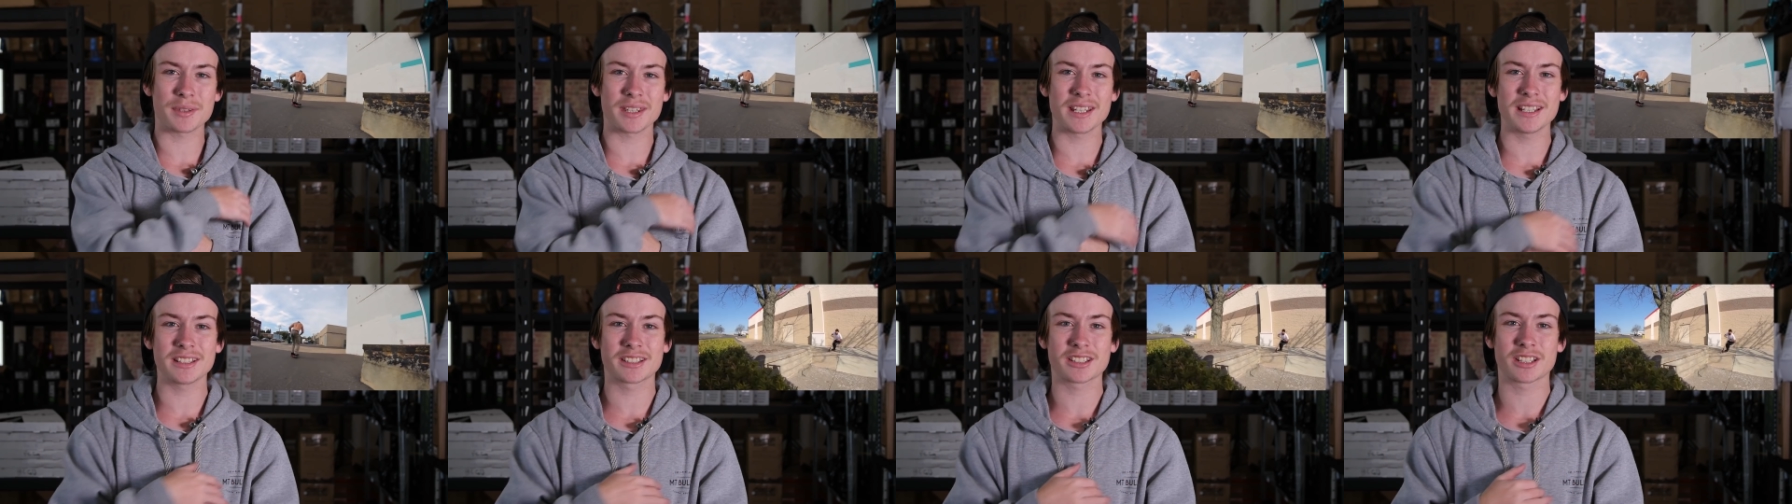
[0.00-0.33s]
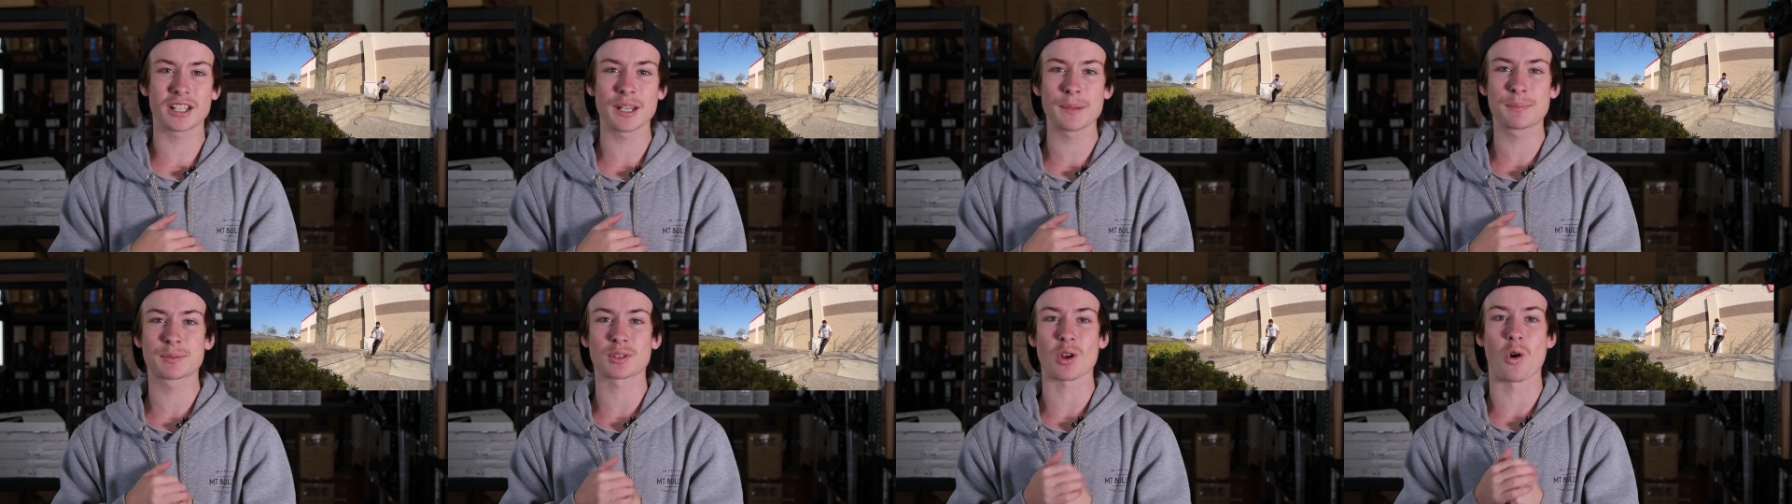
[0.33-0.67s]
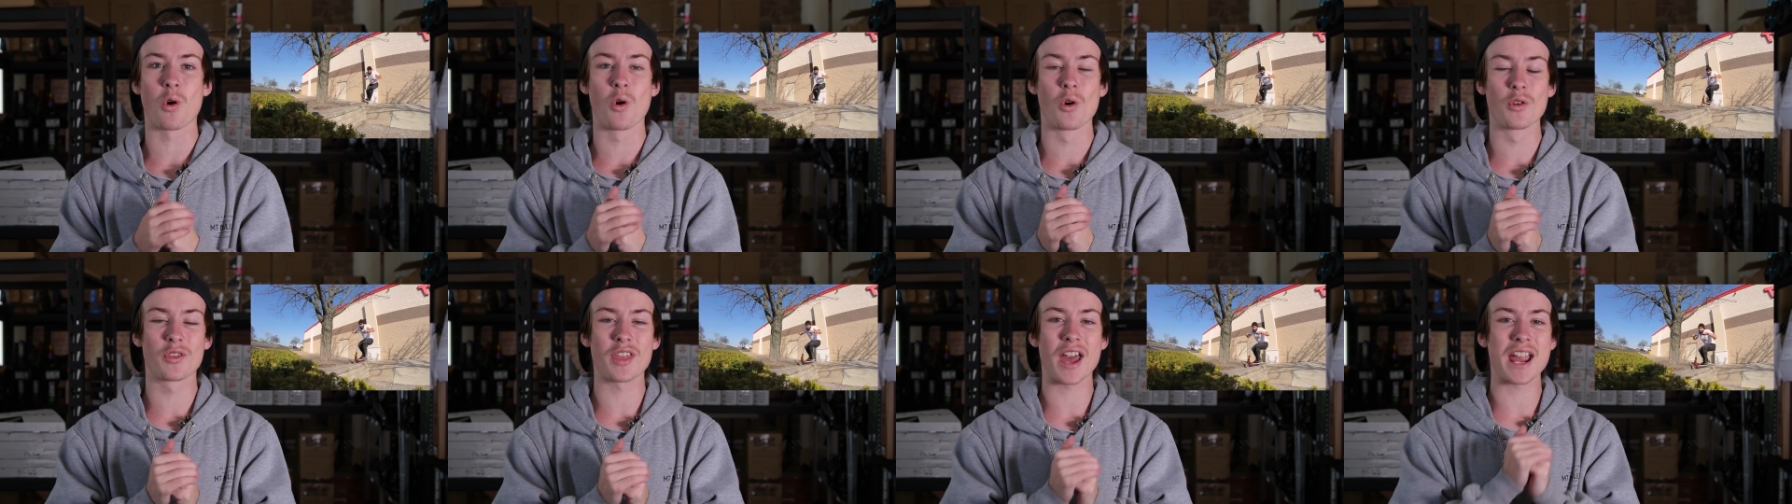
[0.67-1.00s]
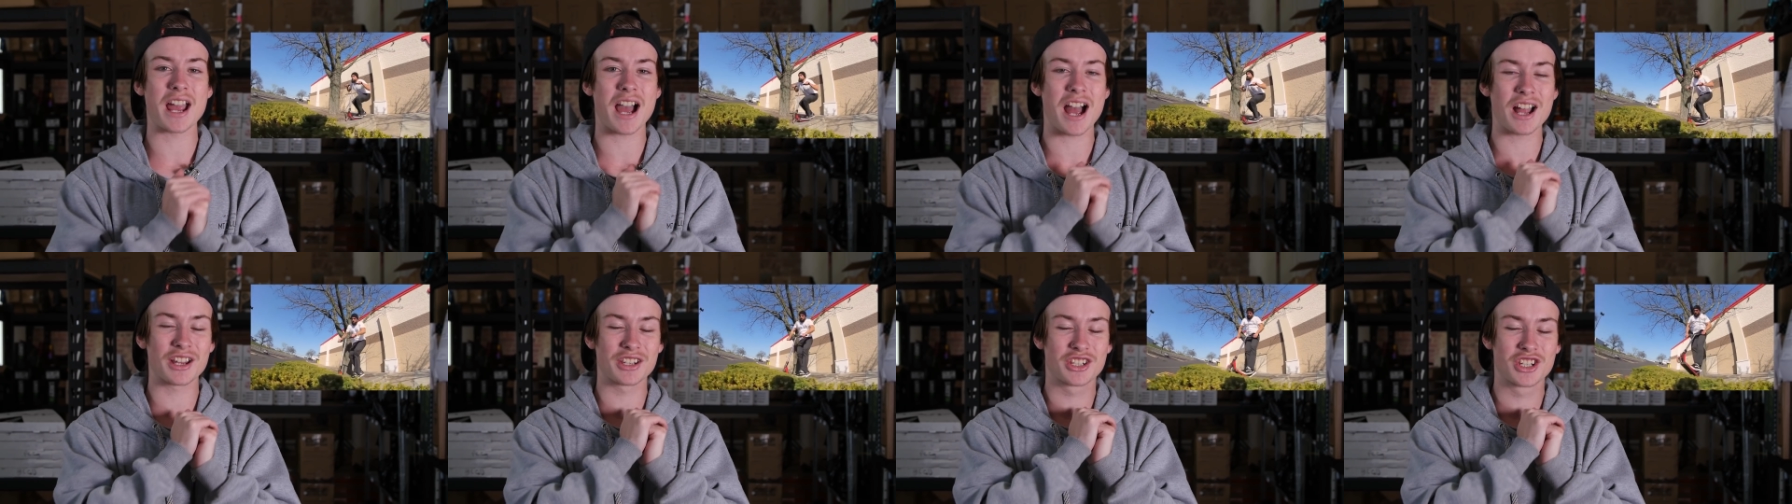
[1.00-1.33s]
these clips or they
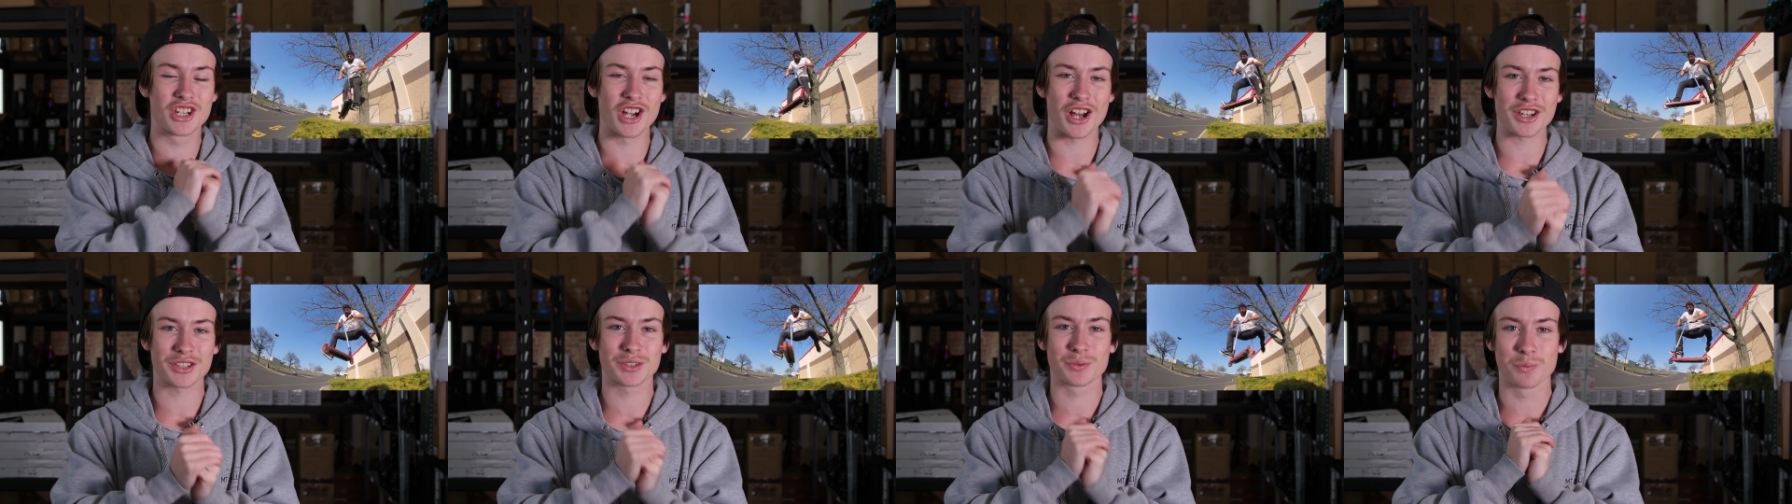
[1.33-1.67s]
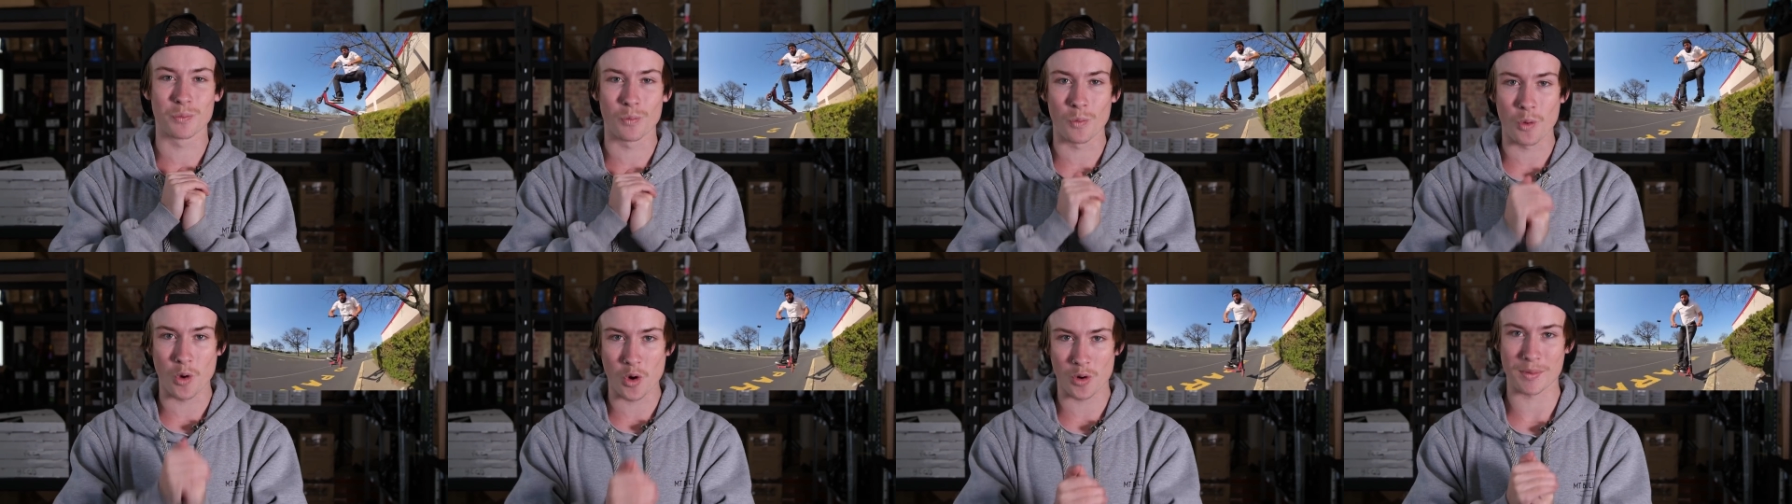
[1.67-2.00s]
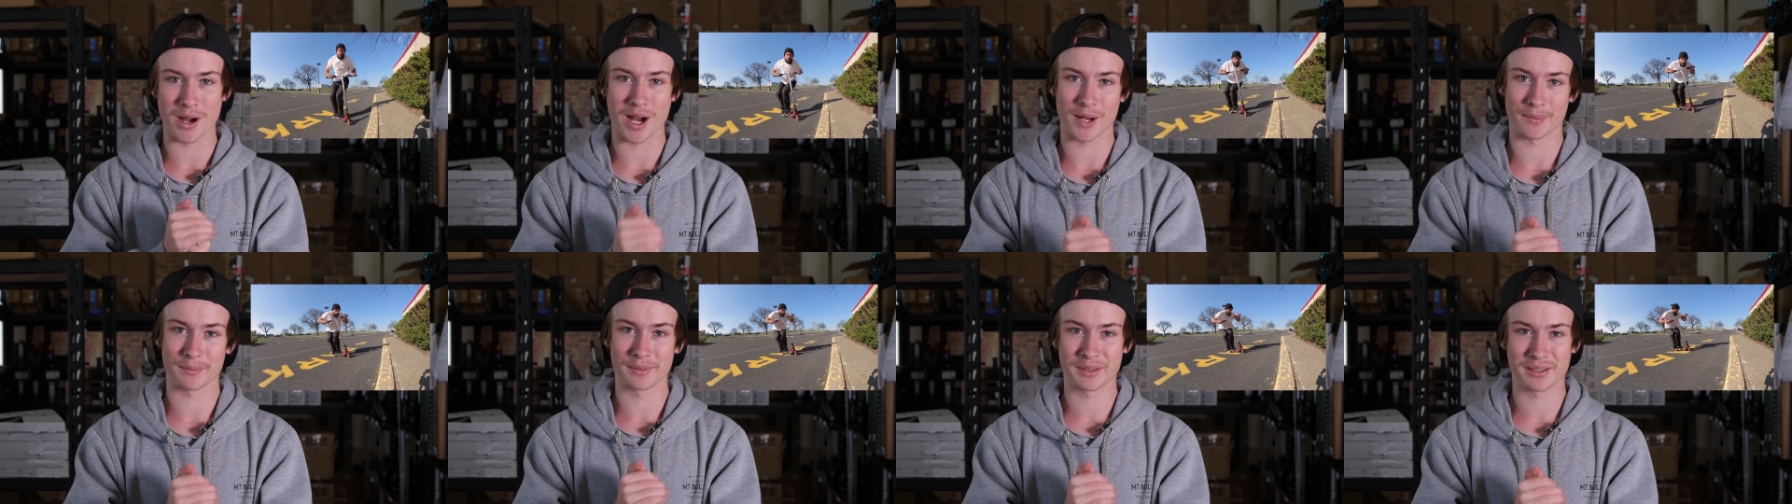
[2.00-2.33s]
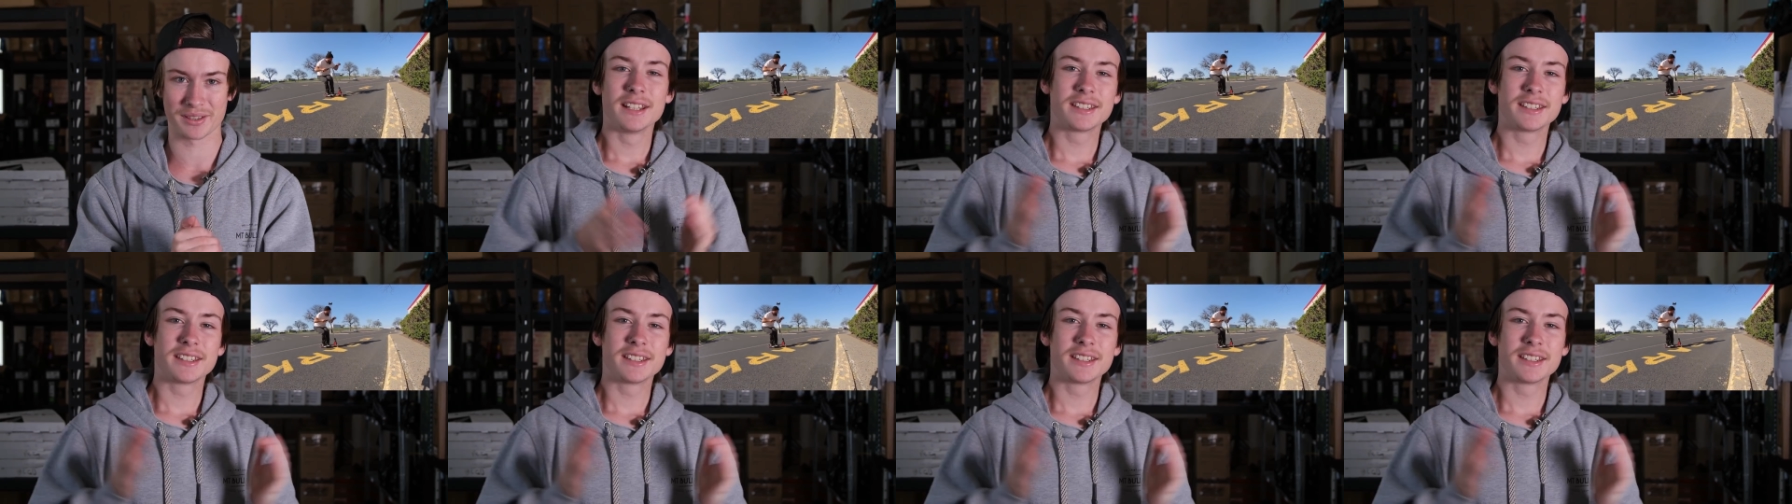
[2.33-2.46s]
are just warm-ups.